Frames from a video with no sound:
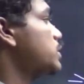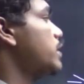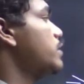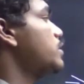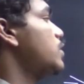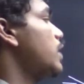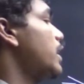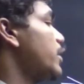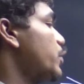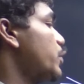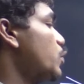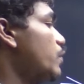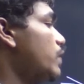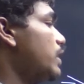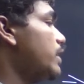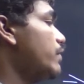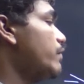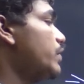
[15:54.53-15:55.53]
0 and q
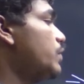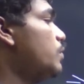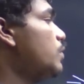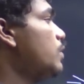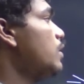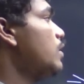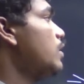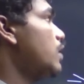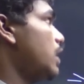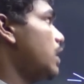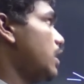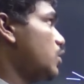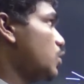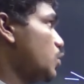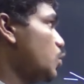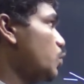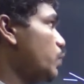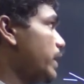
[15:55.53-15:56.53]
will give you
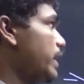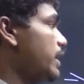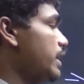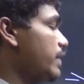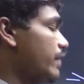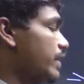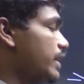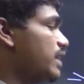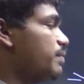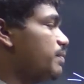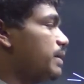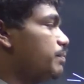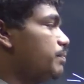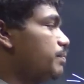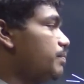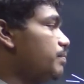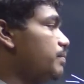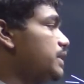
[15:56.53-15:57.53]
2y divided by